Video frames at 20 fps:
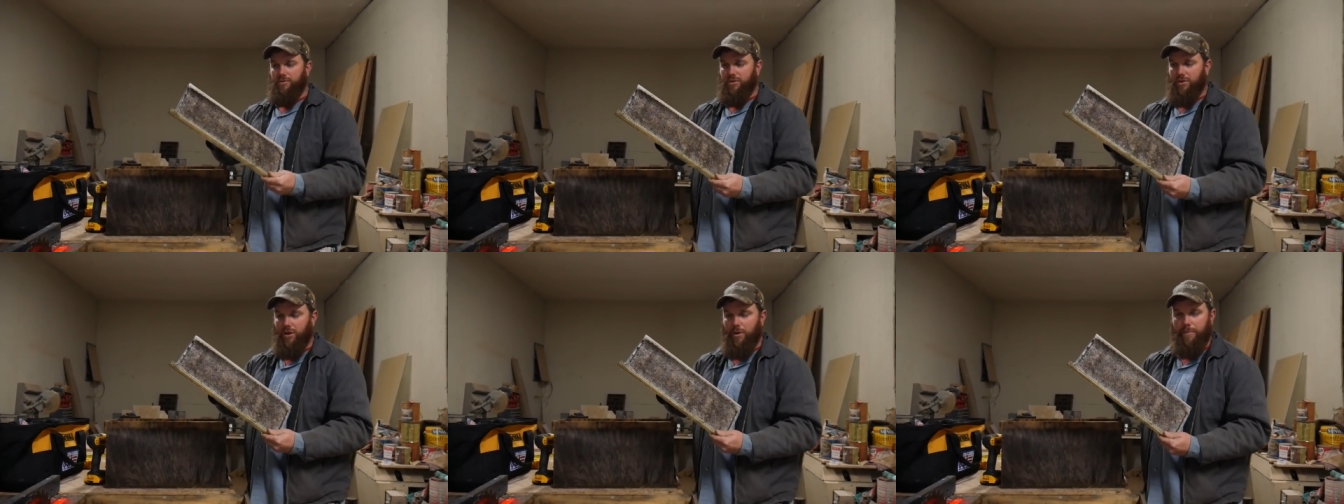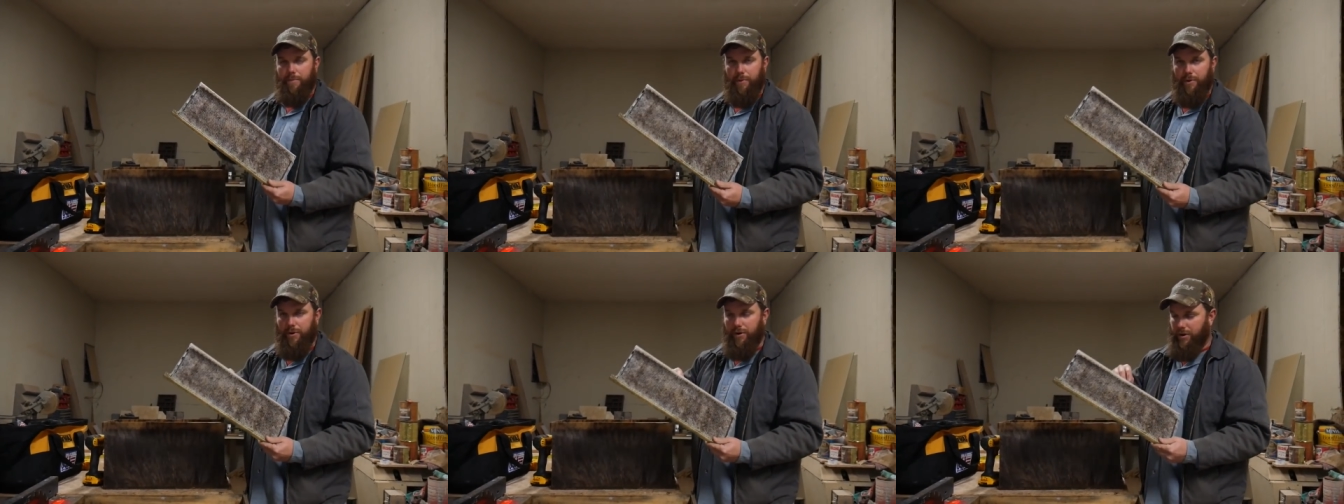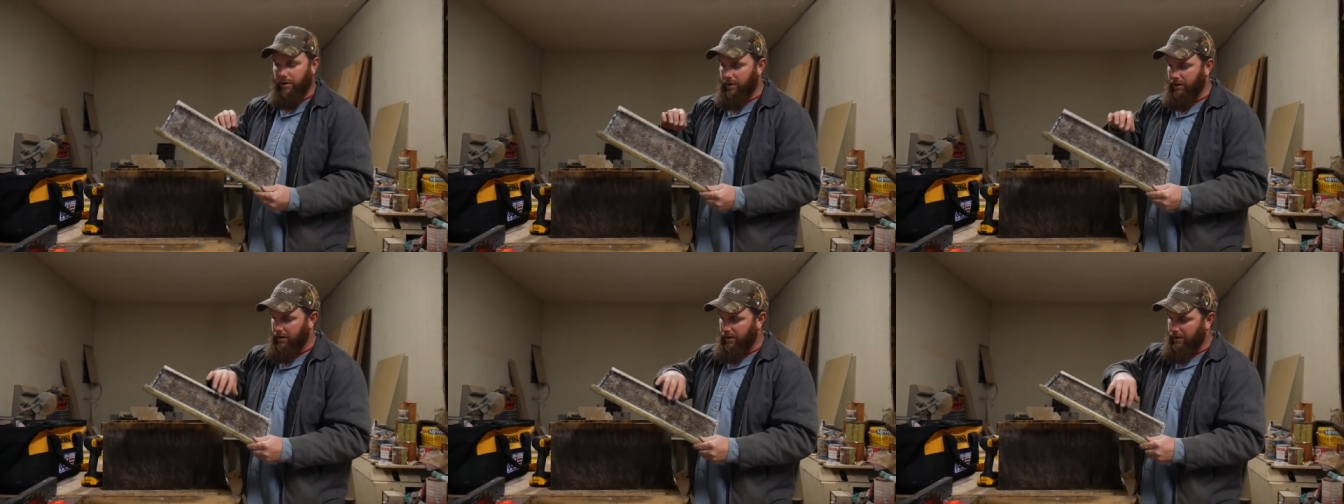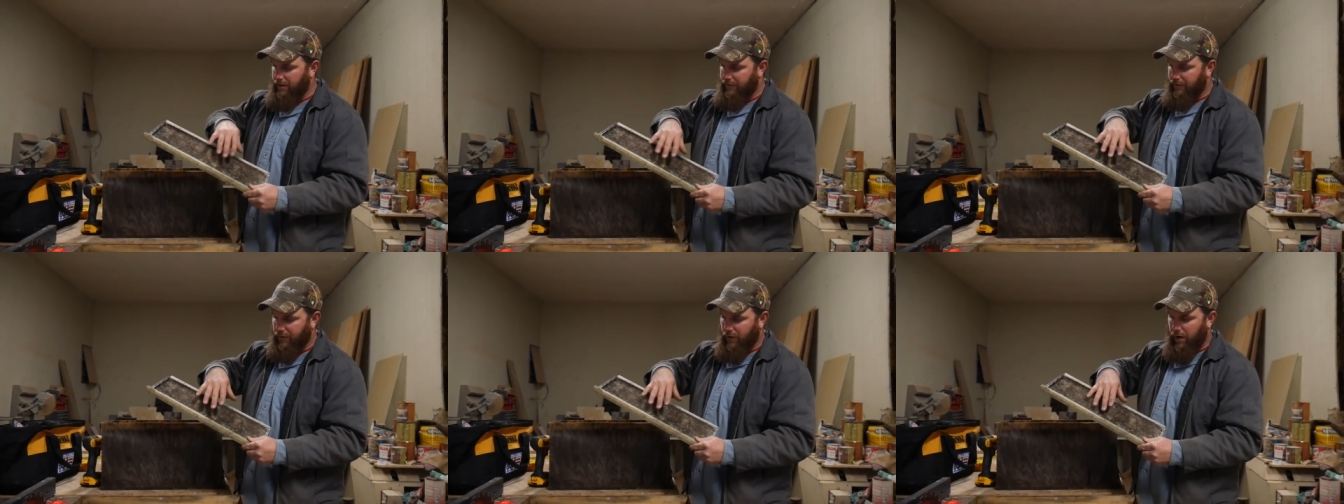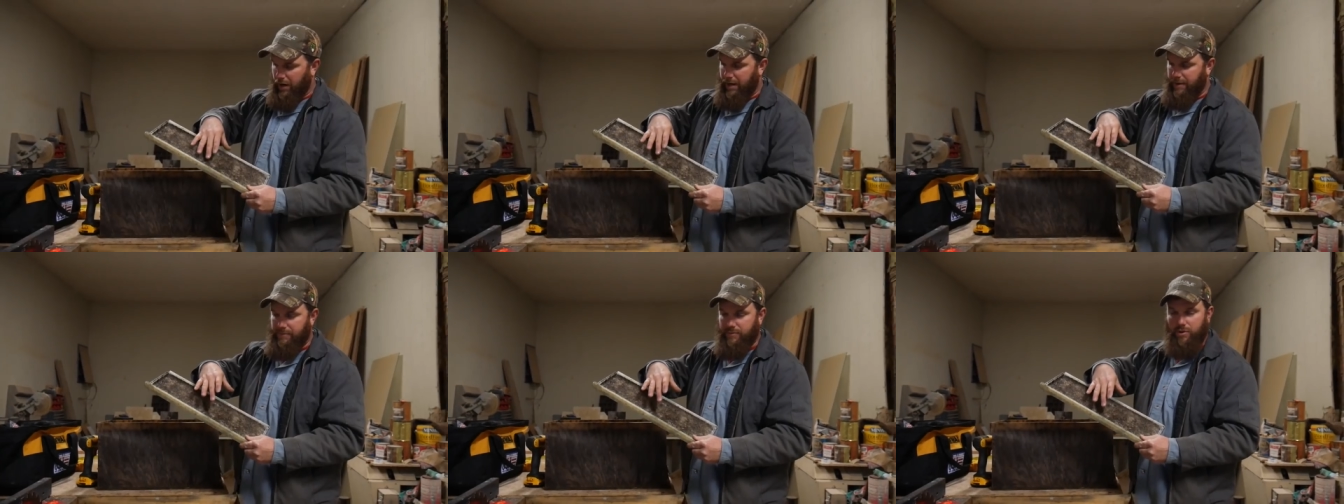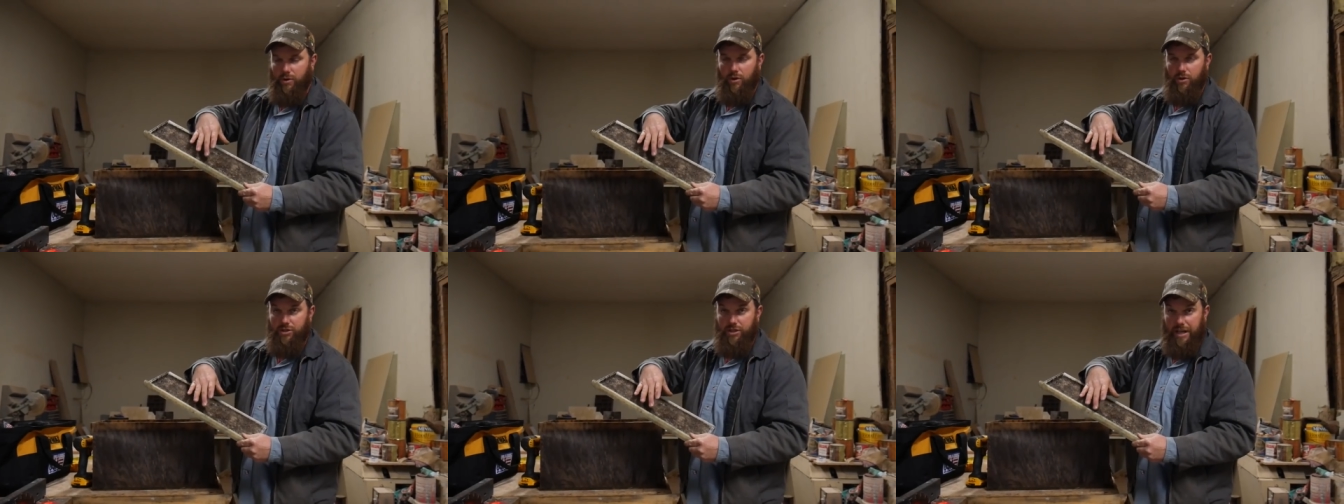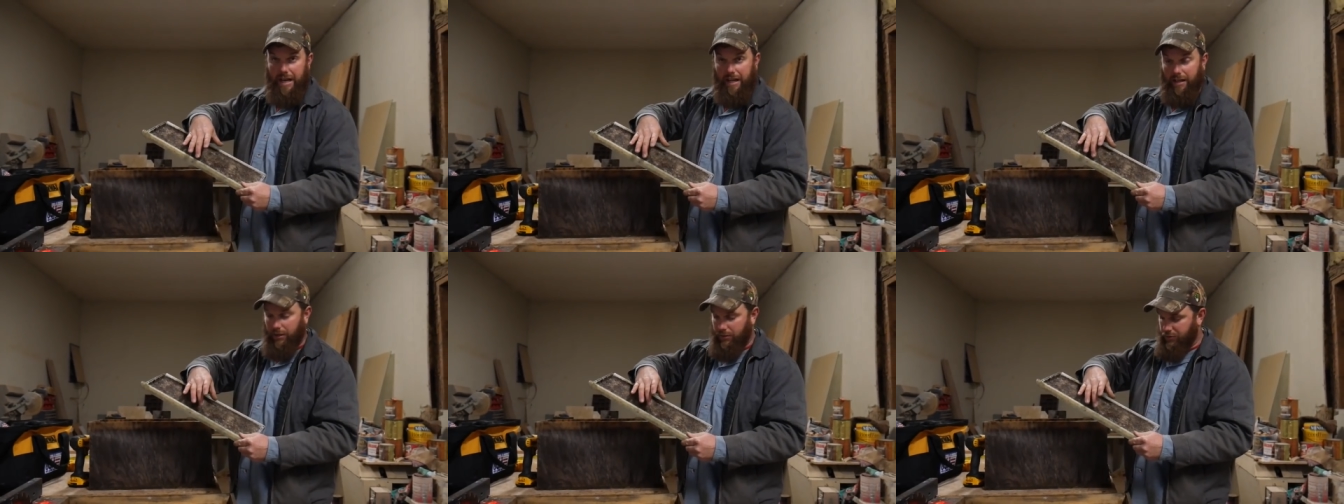super frames or
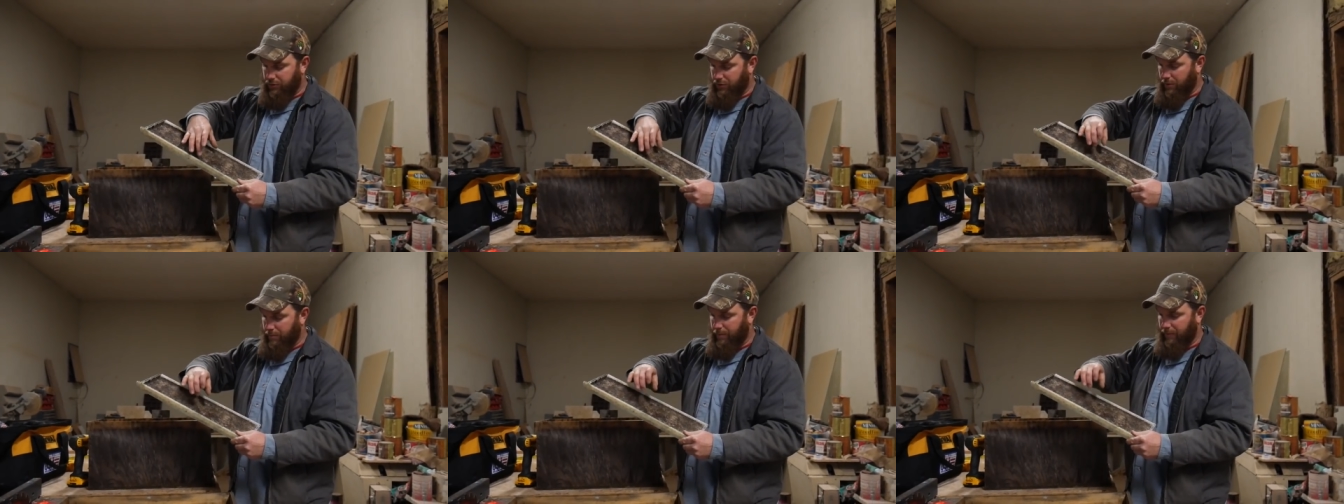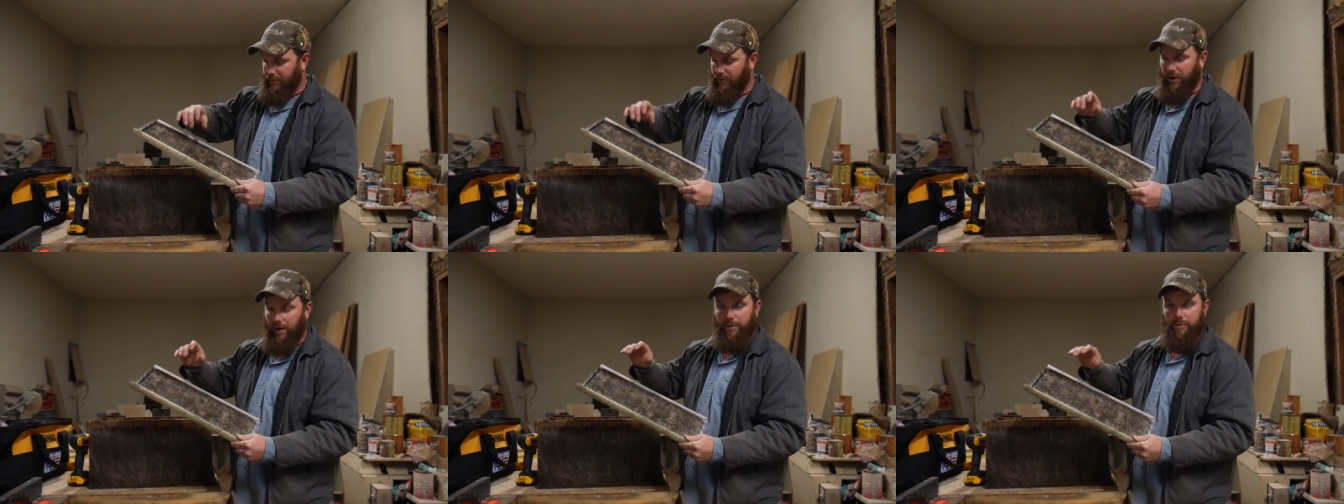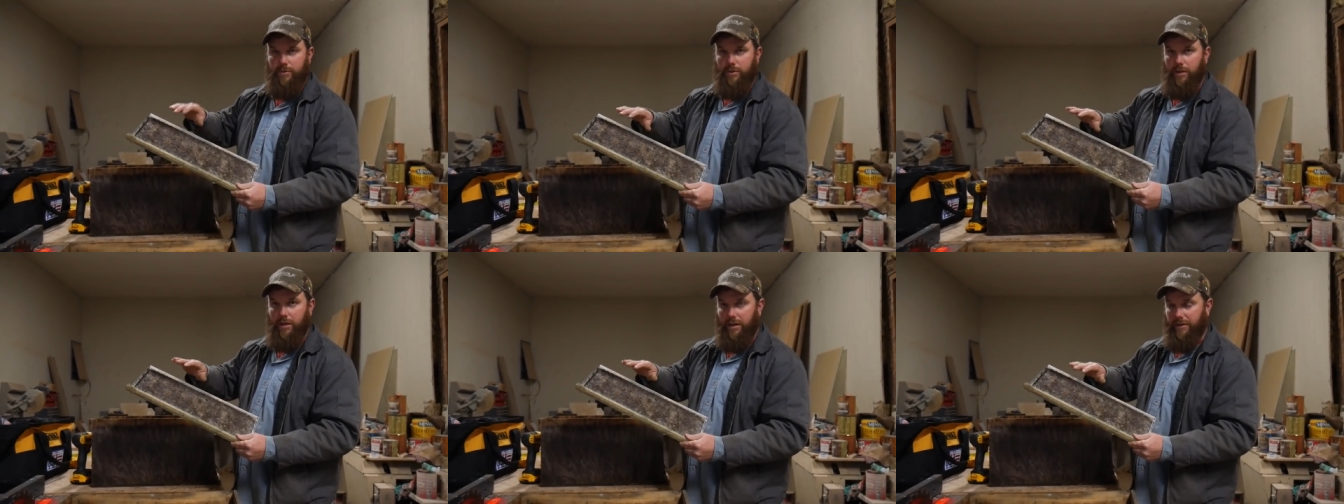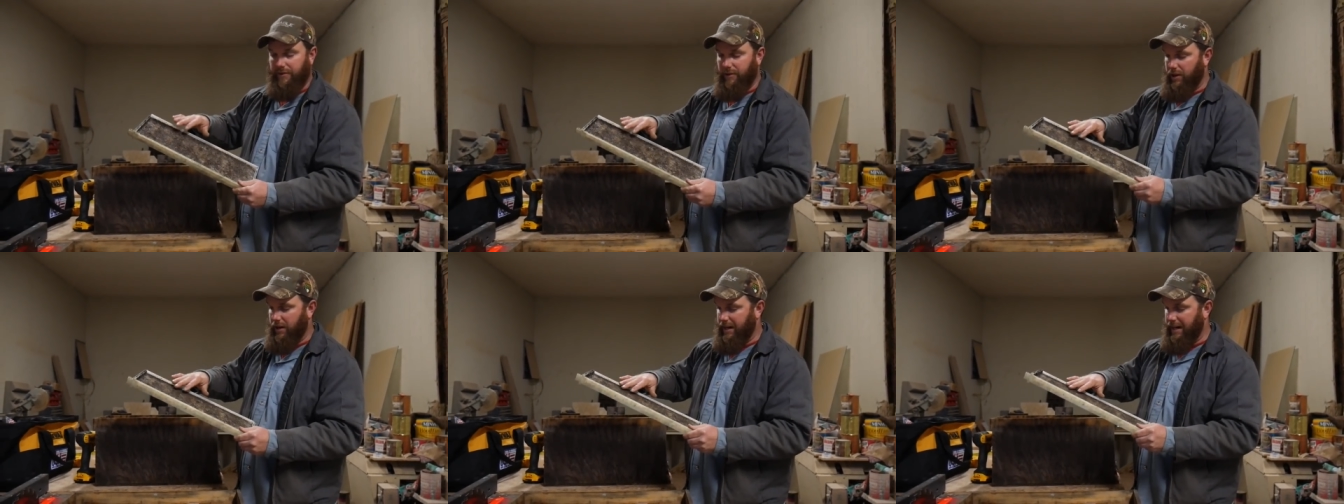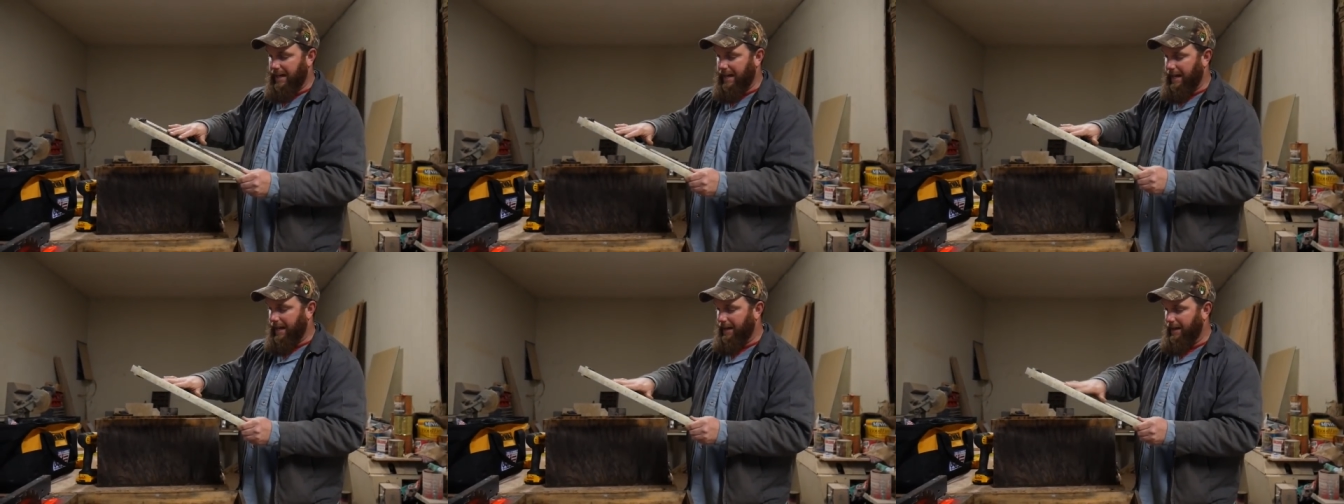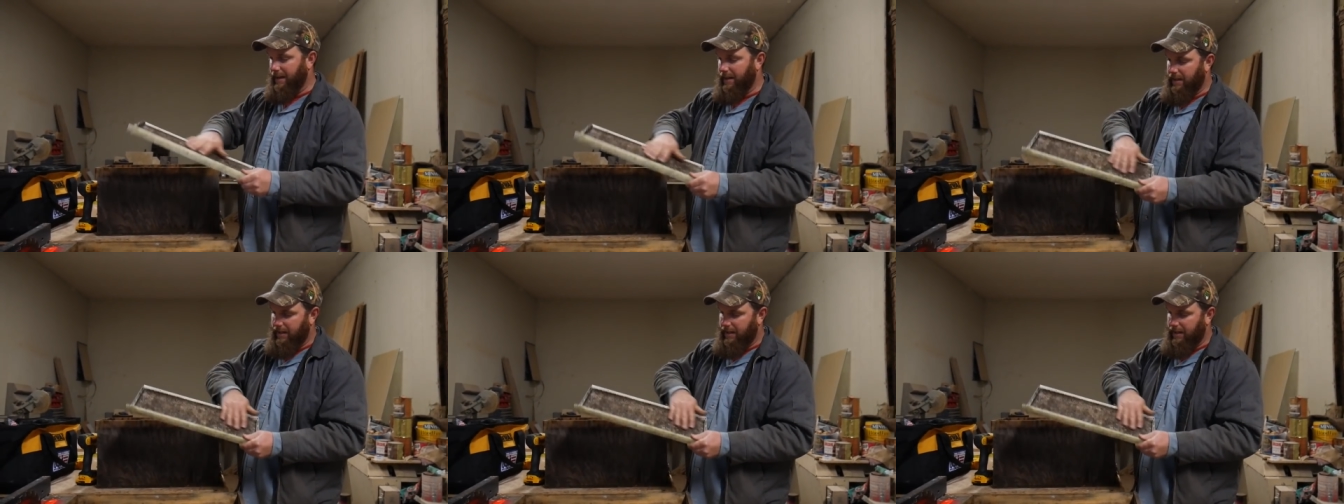shallow super frames, whatever I got.